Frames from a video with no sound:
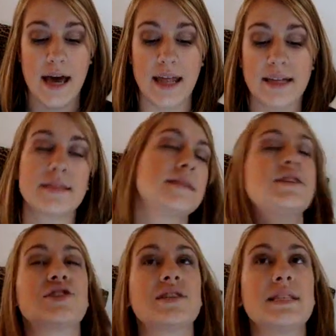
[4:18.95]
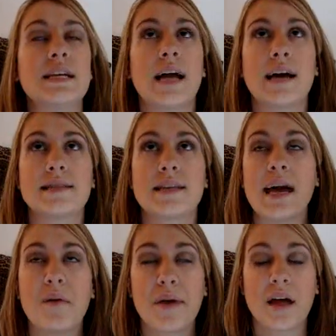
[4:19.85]
and it's citrusy and it has
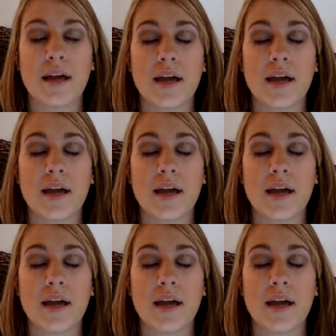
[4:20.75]
chamomile